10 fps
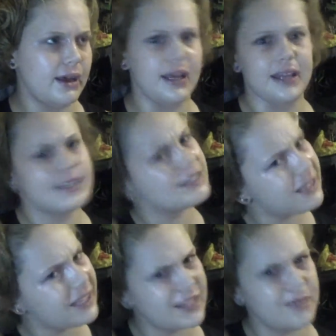it's
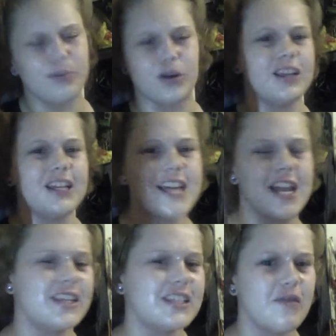in Burlington
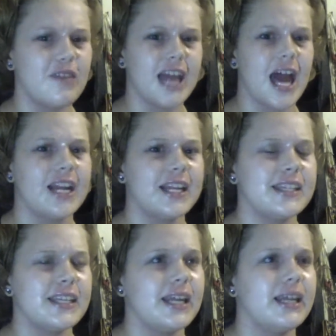and stuff like that, and
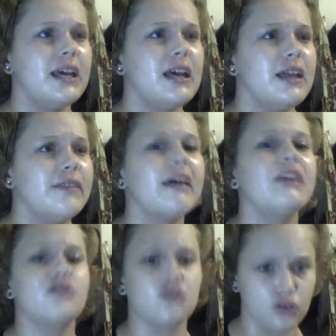it's in
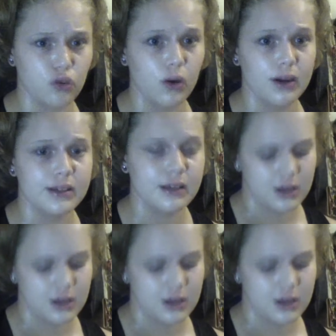nicer stores.